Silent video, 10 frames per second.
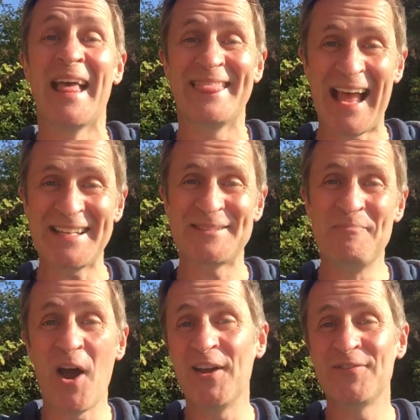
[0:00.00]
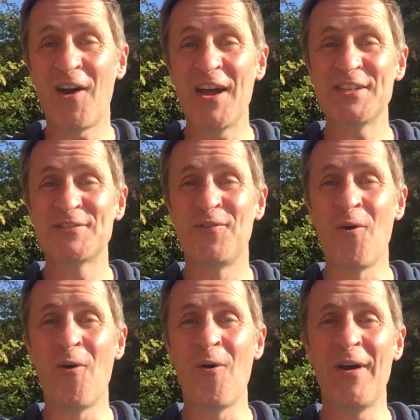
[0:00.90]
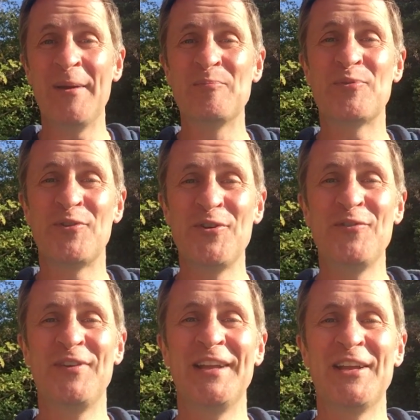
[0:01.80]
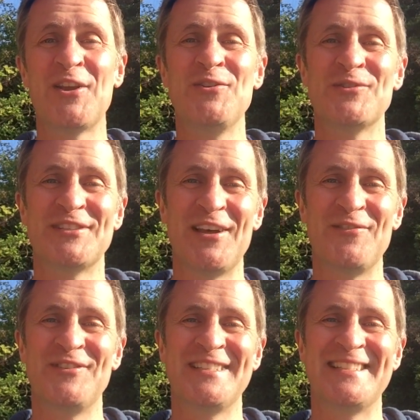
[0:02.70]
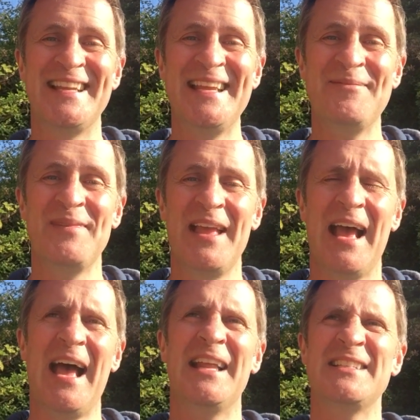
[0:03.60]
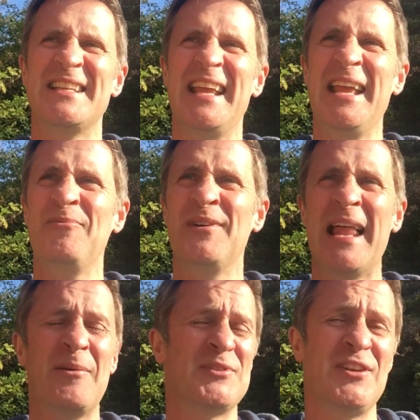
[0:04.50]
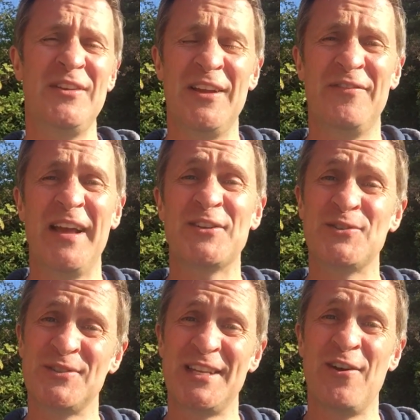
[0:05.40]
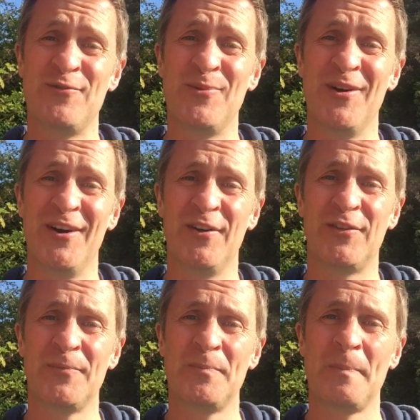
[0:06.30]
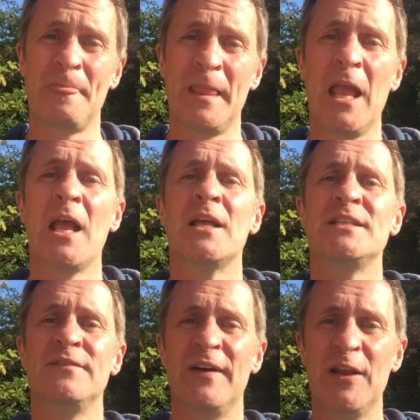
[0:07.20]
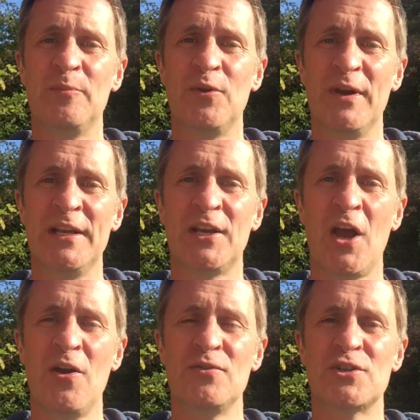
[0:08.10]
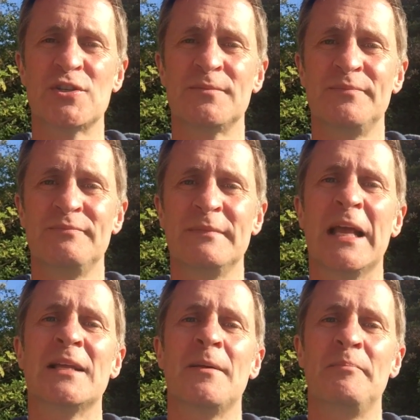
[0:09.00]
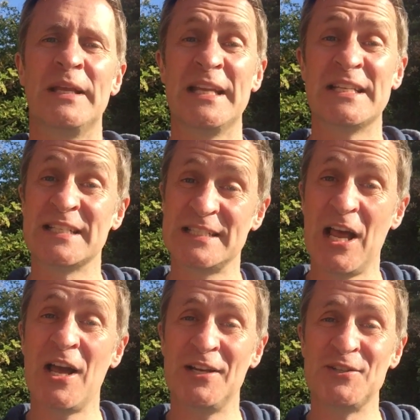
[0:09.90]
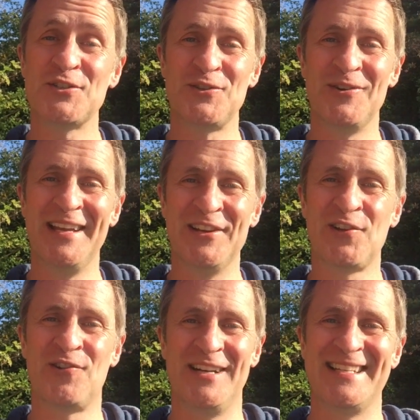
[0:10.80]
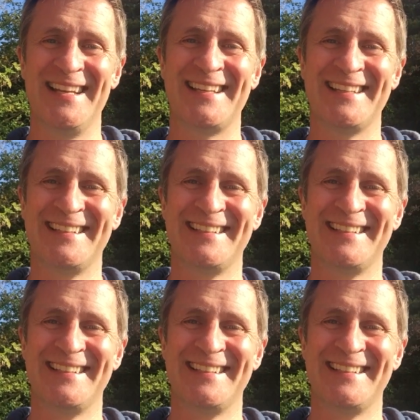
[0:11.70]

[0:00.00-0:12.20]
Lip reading: That's my advice for improving your self-esteem, and it will absolutely affect your self-worth. Develop your inner coach, begin to silence your inner critic.